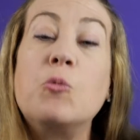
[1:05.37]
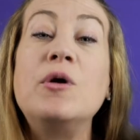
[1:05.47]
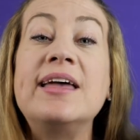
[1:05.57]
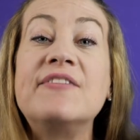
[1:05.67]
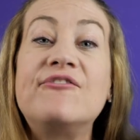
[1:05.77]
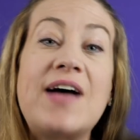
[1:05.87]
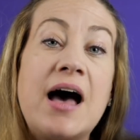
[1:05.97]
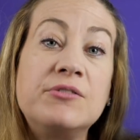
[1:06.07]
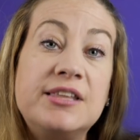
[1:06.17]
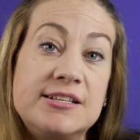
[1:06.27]
We have
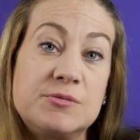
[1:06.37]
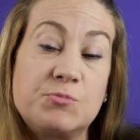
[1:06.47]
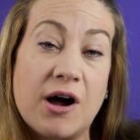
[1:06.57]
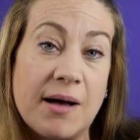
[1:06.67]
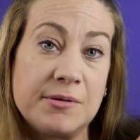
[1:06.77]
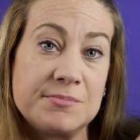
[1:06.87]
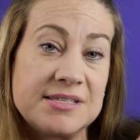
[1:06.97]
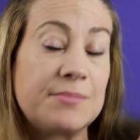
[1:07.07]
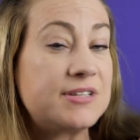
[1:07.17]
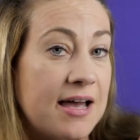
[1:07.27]
found these
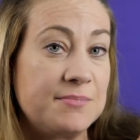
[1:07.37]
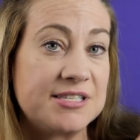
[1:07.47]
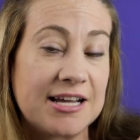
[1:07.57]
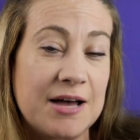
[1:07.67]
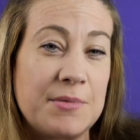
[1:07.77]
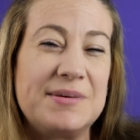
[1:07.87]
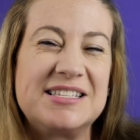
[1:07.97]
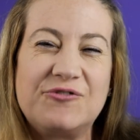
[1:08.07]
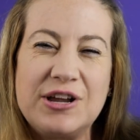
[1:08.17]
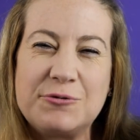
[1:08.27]
problems sometimes to come up
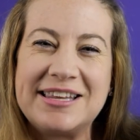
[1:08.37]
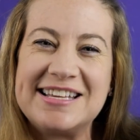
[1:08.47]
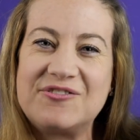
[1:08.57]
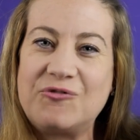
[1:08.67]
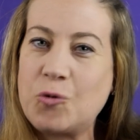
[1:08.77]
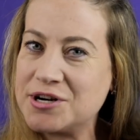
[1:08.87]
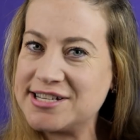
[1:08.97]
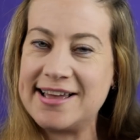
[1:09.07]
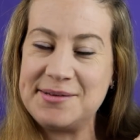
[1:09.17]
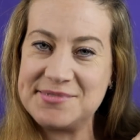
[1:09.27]
as frequently as four
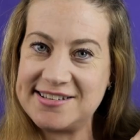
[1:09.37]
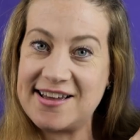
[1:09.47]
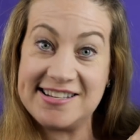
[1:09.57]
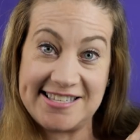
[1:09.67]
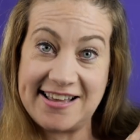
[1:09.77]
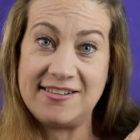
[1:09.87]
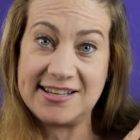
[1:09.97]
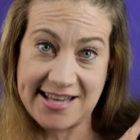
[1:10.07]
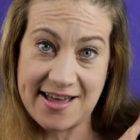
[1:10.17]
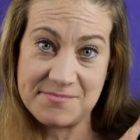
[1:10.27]
times on a single
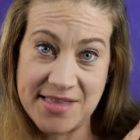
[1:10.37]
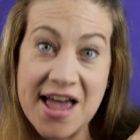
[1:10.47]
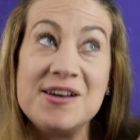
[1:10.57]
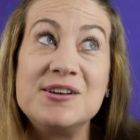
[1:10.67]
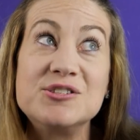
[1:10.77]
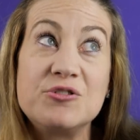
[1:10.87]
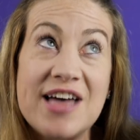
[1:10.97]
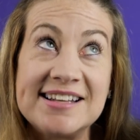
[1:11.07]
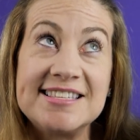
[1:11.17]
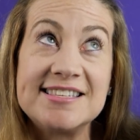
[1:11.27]
exam. So
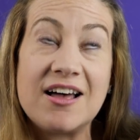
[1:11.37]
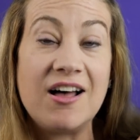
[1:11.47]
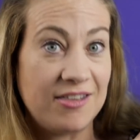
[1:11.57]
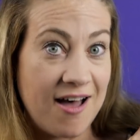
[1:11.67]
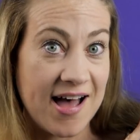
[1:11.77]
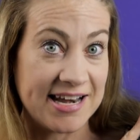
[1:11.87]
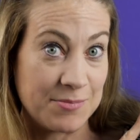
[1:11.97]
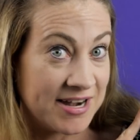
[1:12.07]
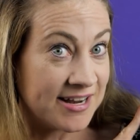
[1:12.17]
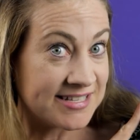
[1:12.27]
that's a lot.
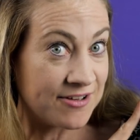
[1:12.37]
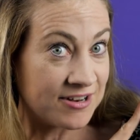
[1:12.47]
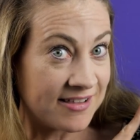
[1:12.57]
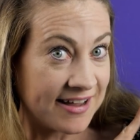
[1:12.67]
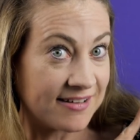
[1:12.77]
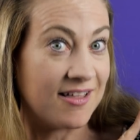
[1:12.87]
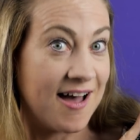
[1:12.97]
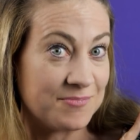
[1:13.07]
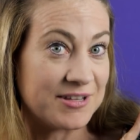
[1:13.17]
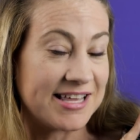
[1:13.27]
It might not sound like a
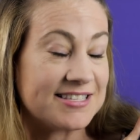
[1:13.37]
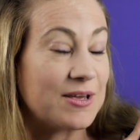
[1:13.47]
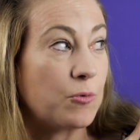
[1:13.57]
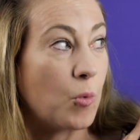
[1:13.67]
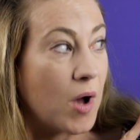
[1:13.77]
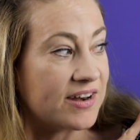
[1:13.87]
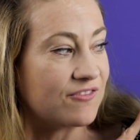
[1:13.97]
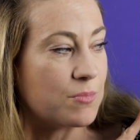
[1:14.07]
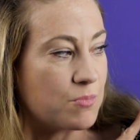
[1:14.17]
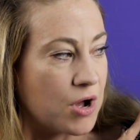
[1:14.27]
lot, but that's like one
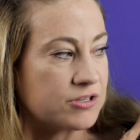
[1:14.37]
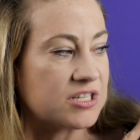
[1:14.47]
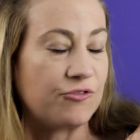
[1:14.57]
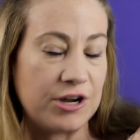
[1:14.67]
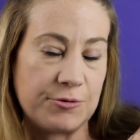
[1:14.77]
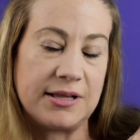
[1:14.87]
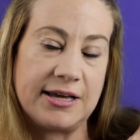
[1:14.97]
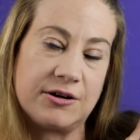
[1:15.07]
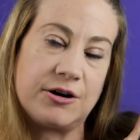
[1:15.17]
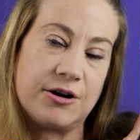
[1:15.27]
of the most
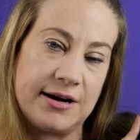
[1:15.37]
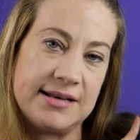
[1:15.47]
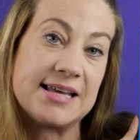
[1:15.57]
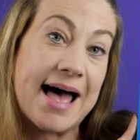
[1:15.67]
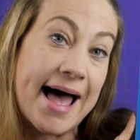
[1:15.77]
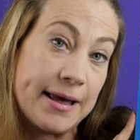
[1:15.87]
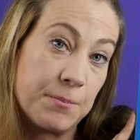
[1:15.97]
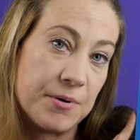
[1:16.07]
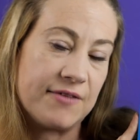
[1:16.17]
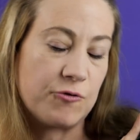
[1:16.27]
frequently occurring
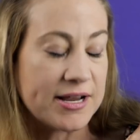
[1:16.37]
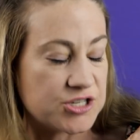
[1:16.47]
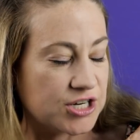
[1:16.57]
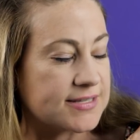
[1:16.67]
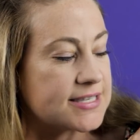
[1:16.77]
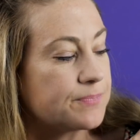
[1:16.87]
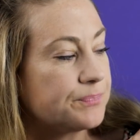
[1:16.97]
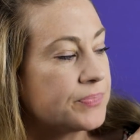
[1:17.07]
type of questions.